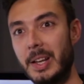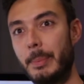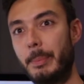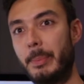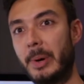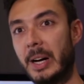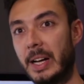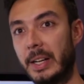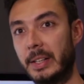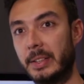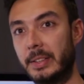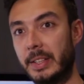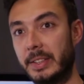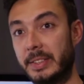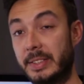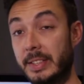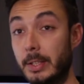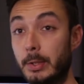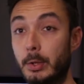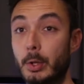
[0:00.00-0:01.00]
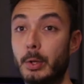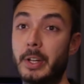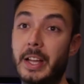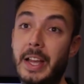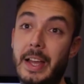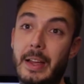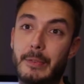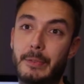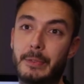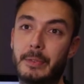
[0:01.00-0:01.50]
but they still don't
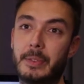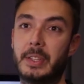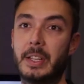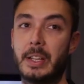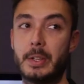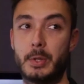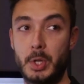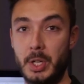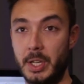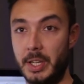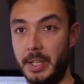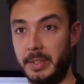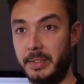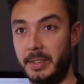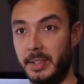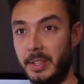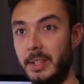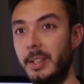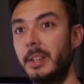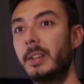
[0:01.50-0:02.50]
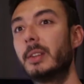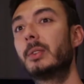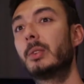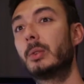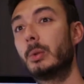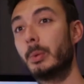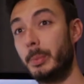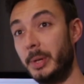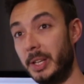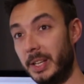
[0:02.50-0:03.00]
have the agility
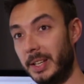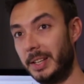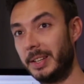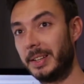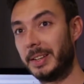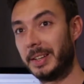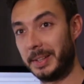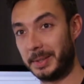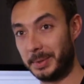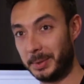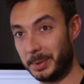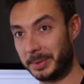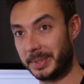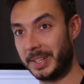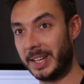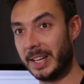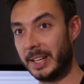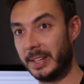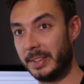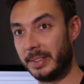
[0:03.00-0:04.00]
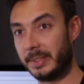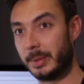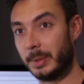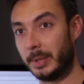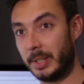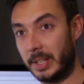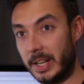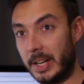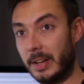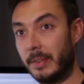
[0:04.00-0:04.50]
to be like those guys, so
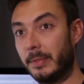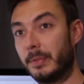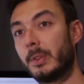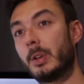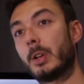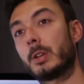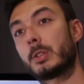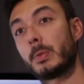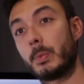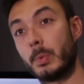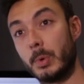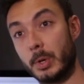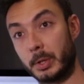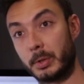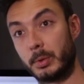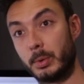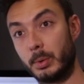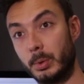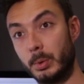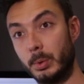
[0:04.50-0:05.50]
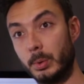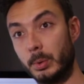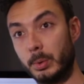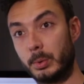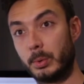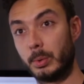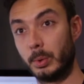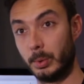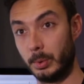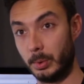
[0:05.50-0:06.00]
they have lots of work to do
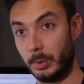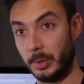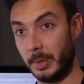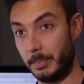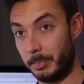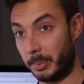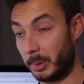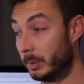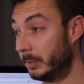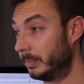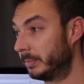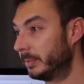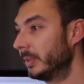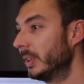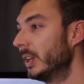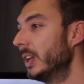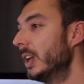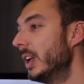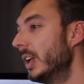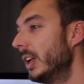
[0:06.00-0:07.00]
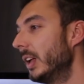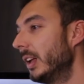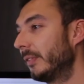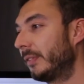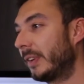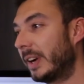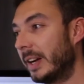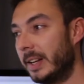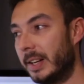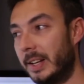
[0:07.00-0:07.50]
to improve.
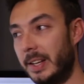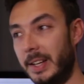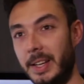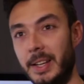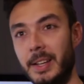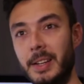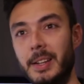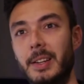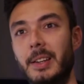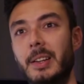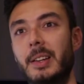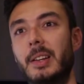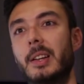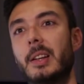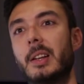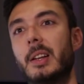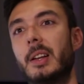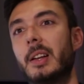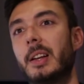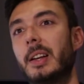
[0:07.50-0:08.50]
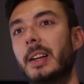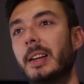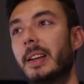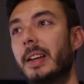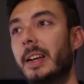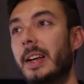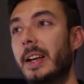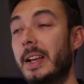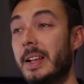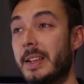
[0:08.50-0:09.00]
Finally,
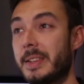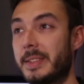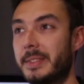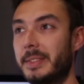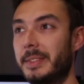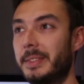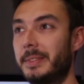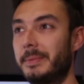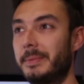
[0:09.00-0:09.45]
as